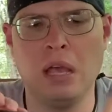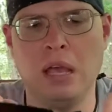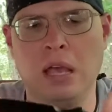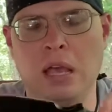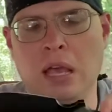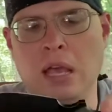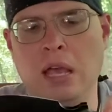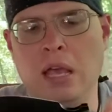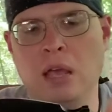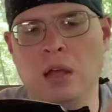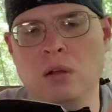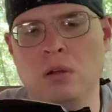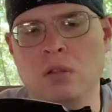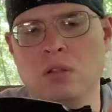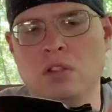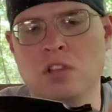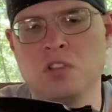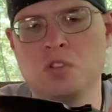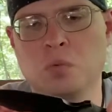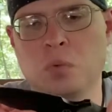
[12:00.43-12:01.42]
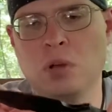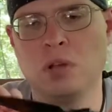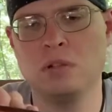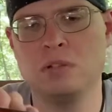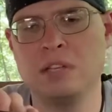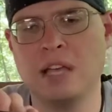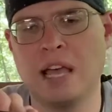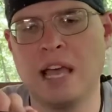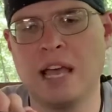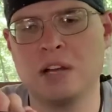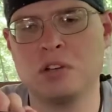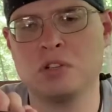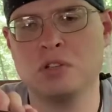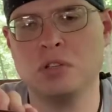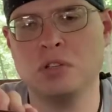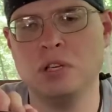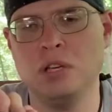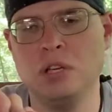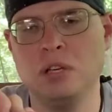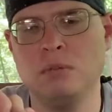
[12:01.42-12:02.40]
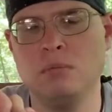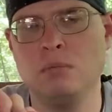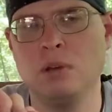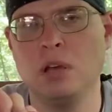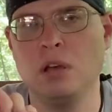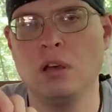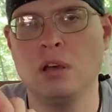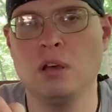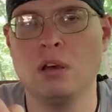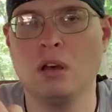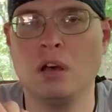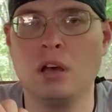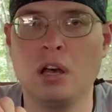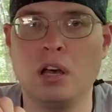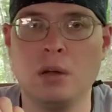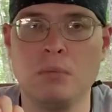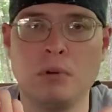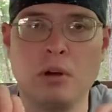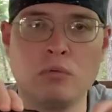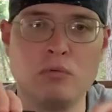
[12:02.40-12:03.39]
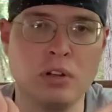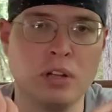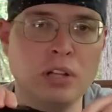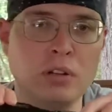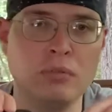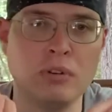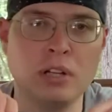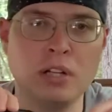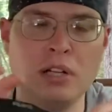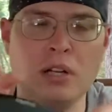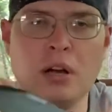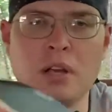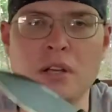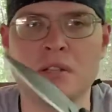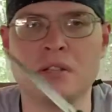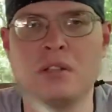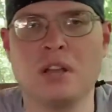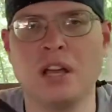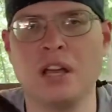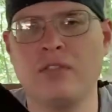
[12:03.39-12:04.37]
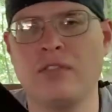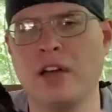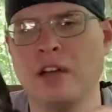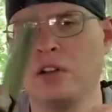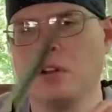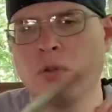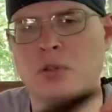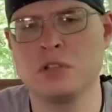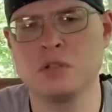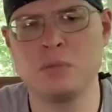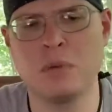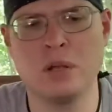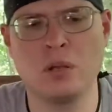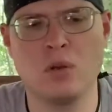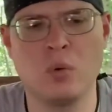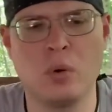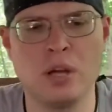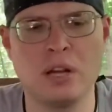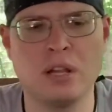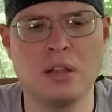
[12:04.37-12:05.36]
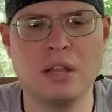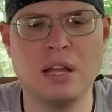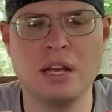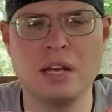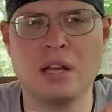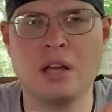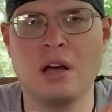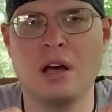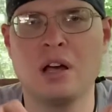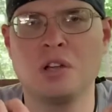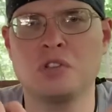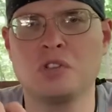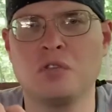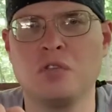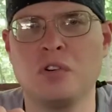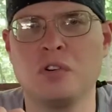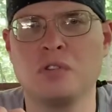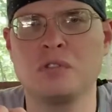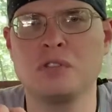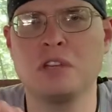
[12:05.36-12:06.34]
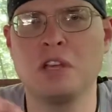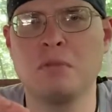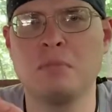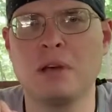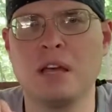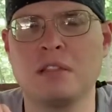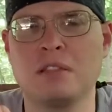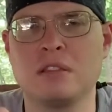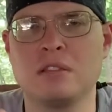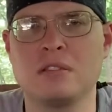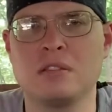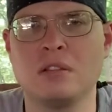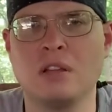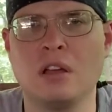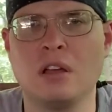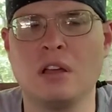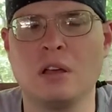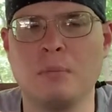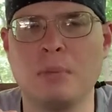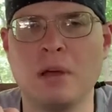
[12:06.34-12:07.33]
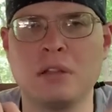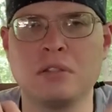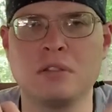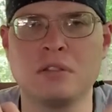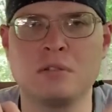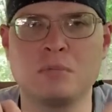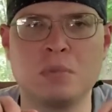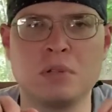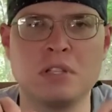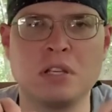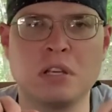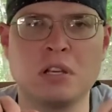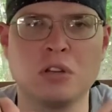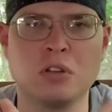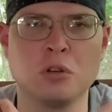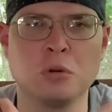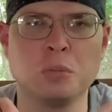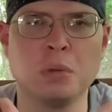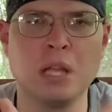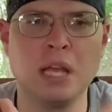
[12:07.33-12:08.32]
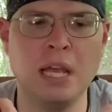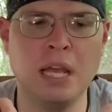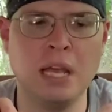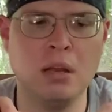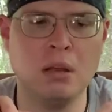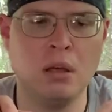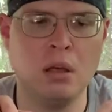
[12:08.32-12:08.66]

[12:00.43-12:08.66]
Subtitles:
And this one's actually a really nice knife. I know there's been quite a lot of controversy about this particular blade.